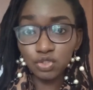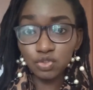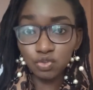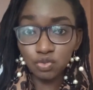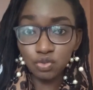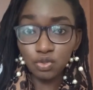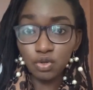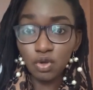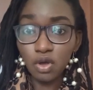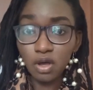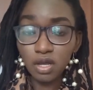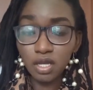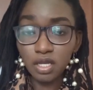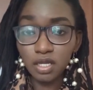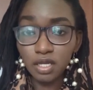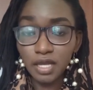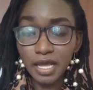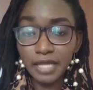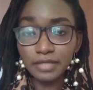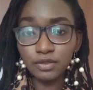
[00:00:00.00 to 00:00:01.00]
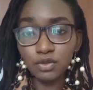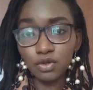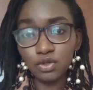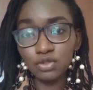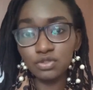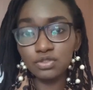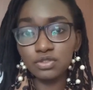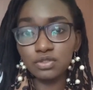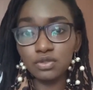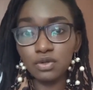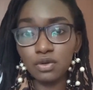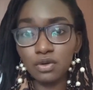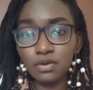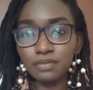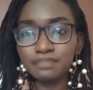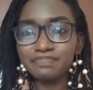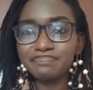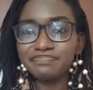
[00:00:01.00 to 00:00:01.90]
to lock, and also